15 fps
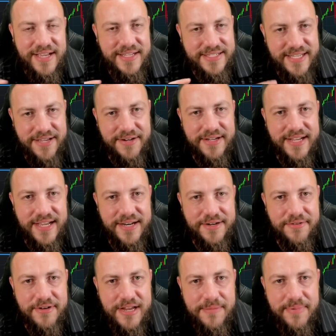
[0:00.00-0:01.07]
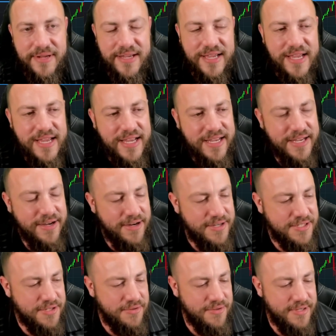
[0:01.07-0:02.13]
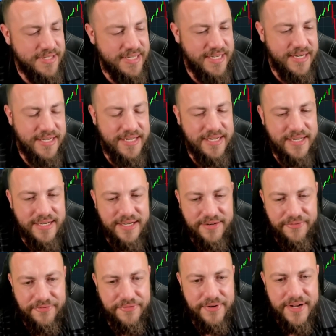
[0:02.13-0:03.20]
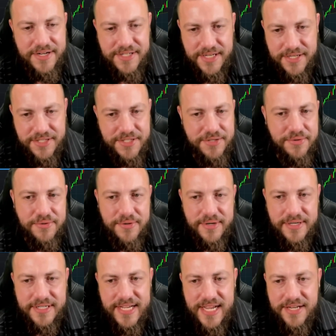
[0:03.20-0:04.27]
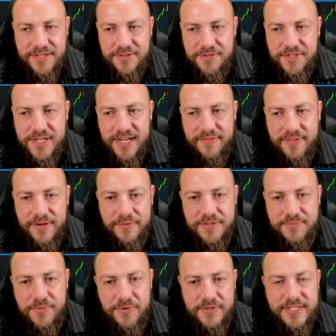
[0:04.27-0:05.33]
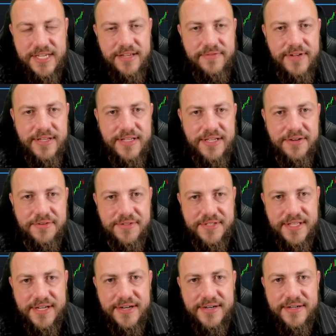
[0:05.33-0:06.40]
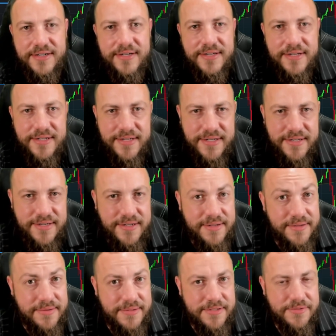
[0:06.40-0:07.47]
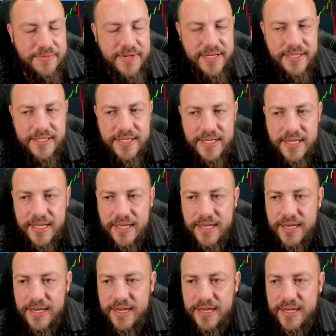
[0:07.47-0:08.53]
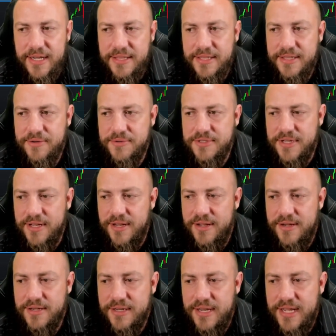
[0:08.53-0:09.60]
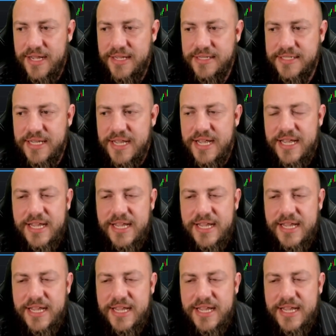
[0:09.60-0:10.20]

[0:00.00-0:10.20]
Sounded kind of creepy. He also looked at a fridge at a store. Tattoo Chef, there was more TV dinners there. Sweet. And there was long lines.